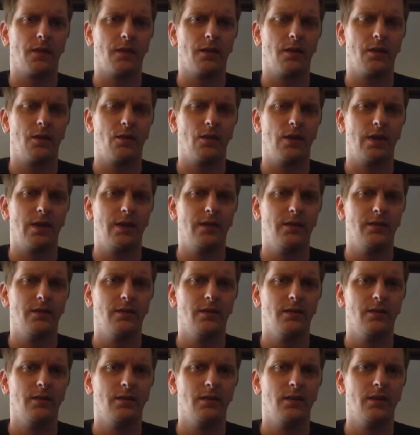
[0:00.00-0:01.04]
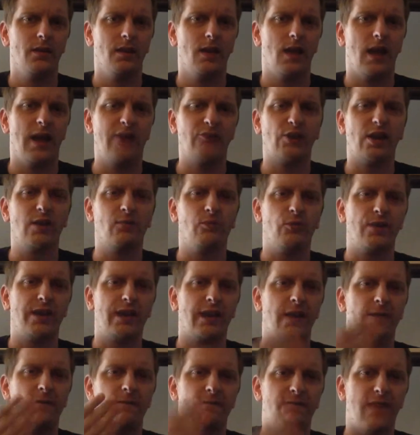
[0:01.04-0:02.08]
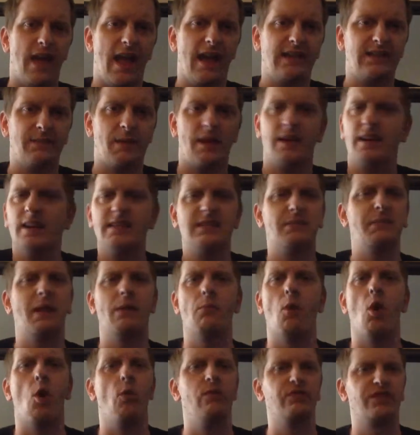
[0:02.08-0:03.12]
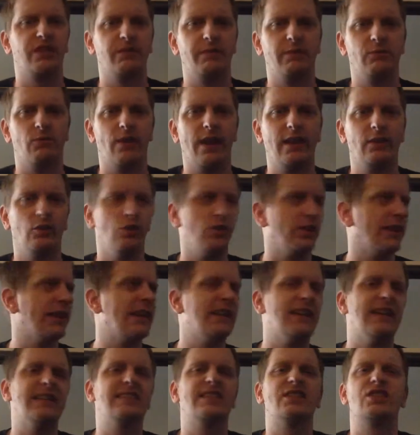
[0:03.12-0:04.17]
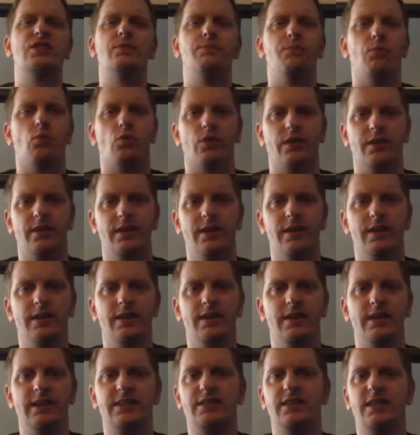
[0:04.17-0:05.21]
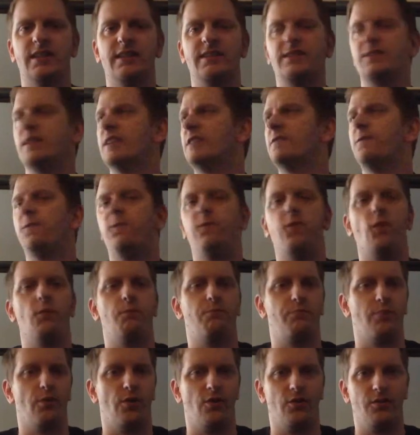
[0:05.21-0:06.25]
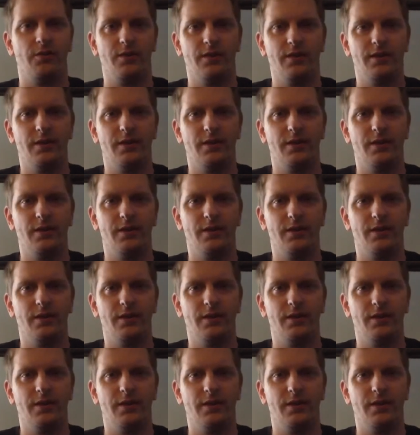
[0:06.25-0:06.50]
All right? I try to bring facts about it. It doesn't mean I'm always going to be right. Look, it's a sport. It's football.